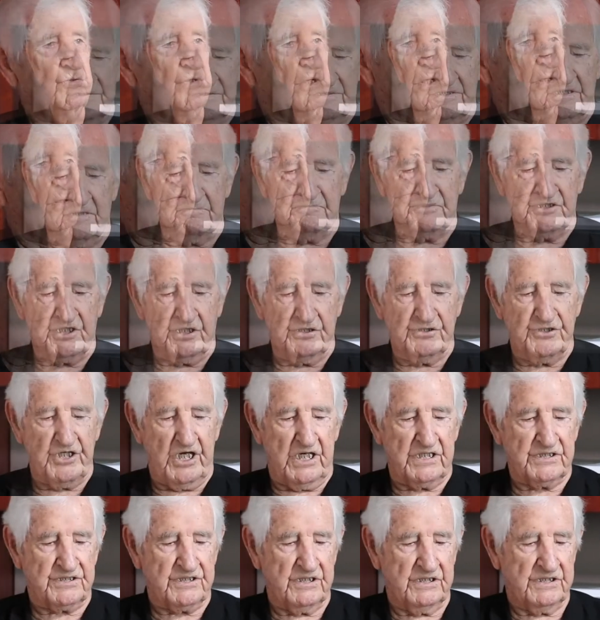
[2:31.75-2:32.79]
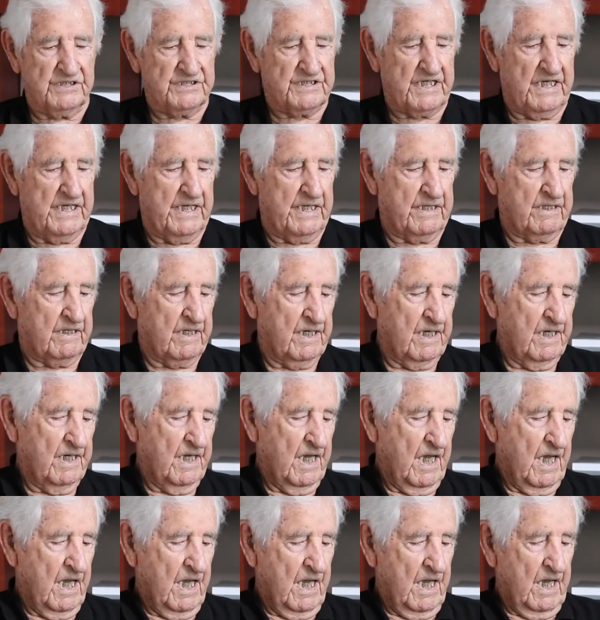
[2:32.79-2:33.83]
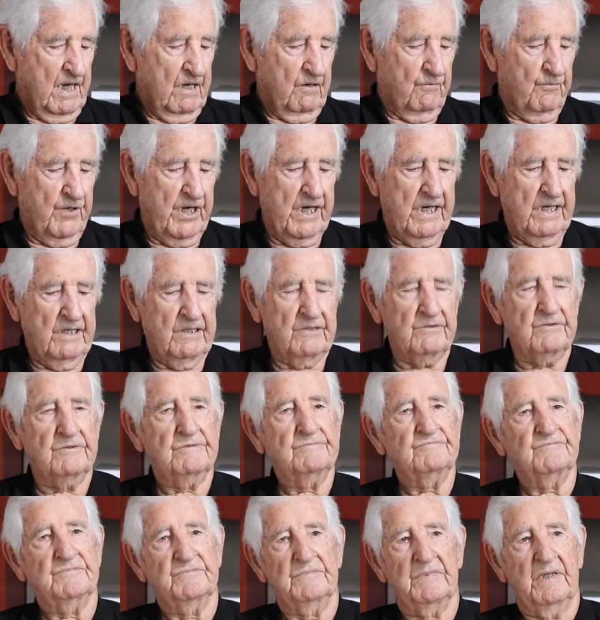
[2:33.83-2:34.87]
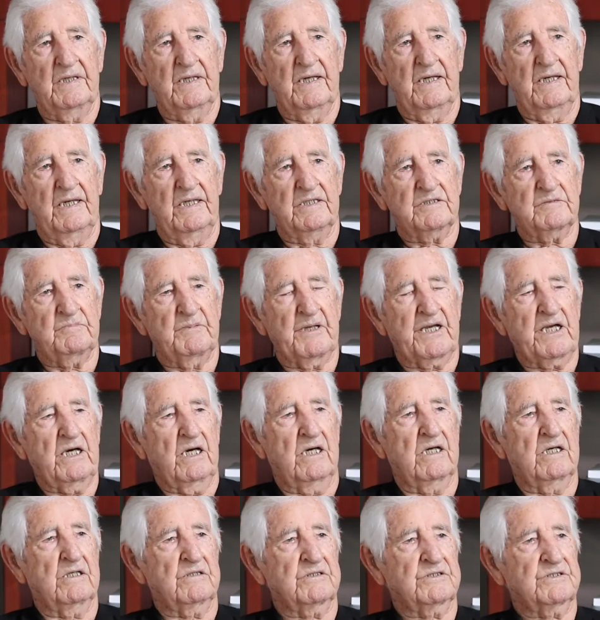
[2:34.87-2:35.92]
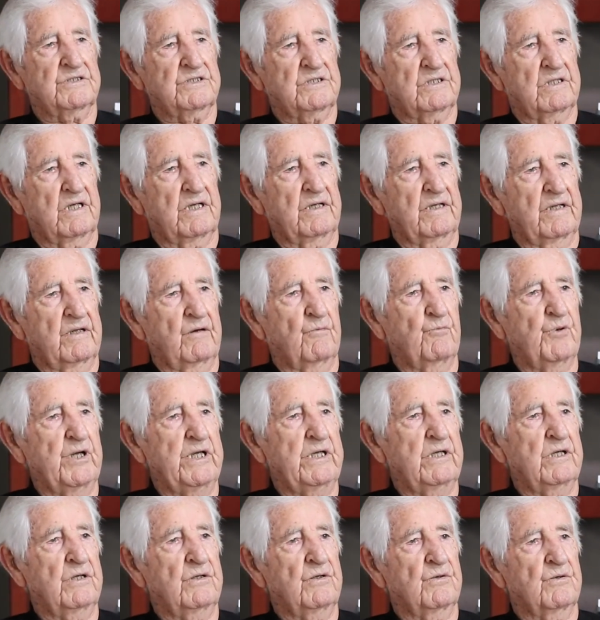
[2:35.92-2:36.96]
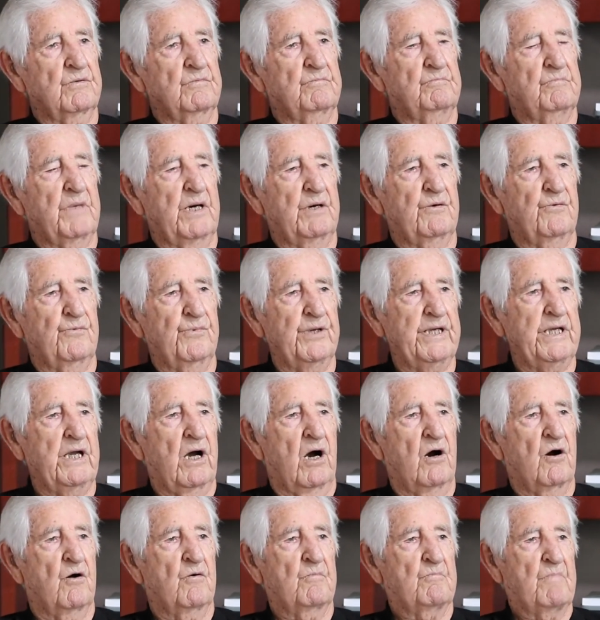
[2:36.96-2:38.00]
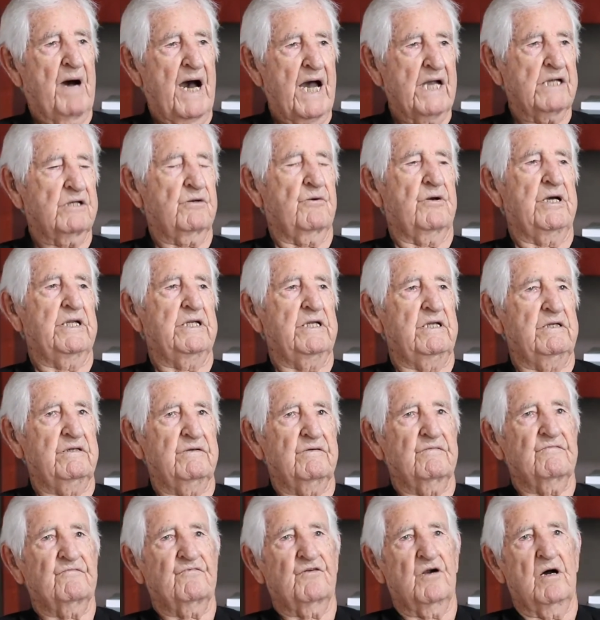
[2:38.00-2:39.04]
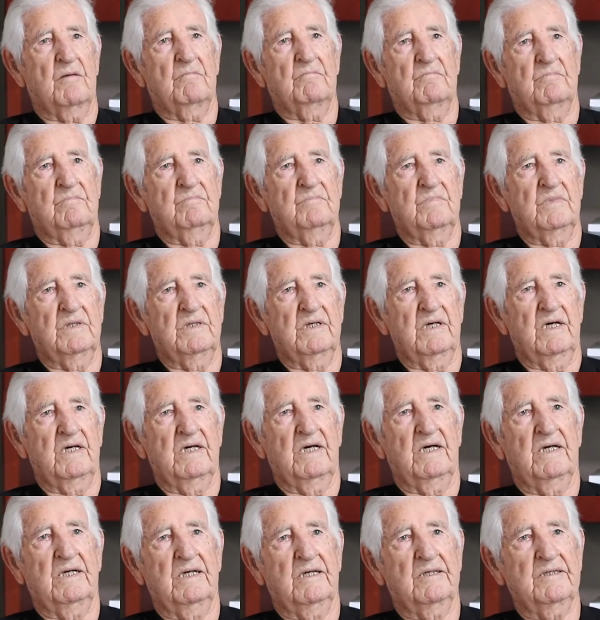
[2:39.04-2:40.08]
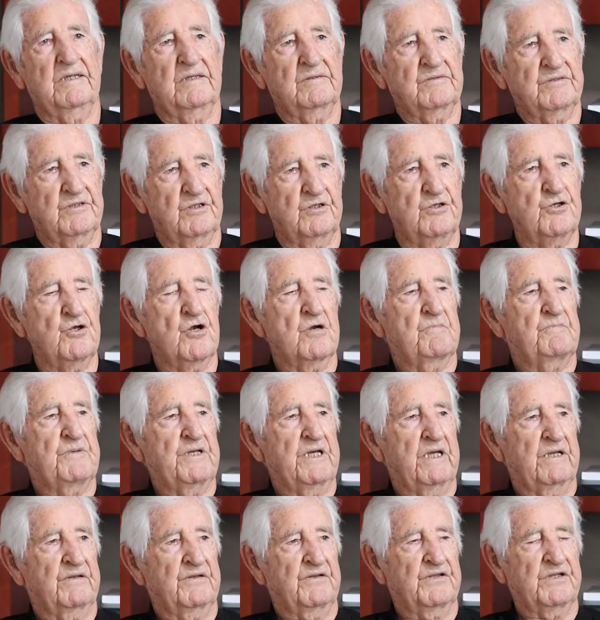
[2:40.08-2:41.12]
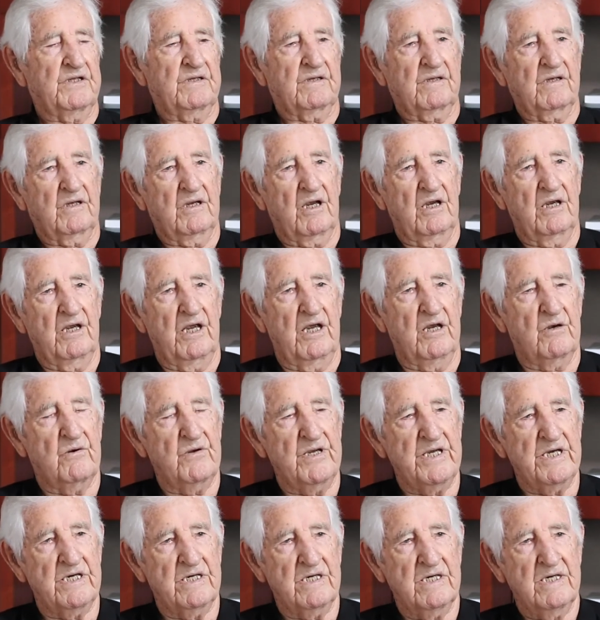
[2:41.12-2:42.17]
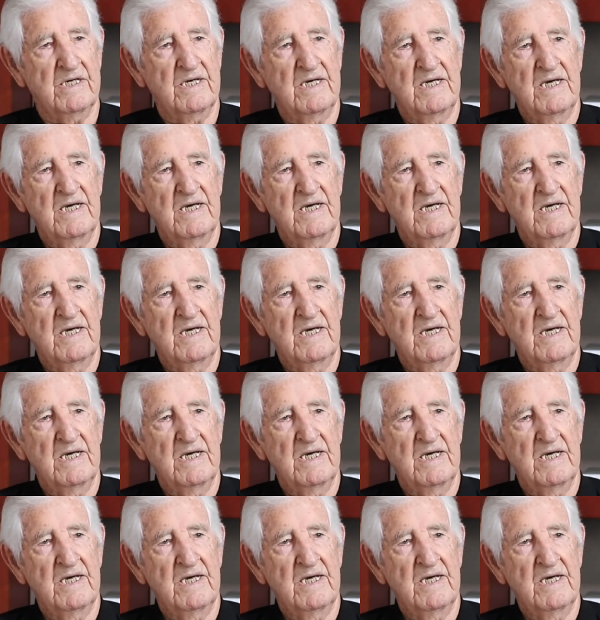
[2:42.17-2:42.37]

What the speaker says: Some suggestions saying, well, it's because we all migrated from the European area,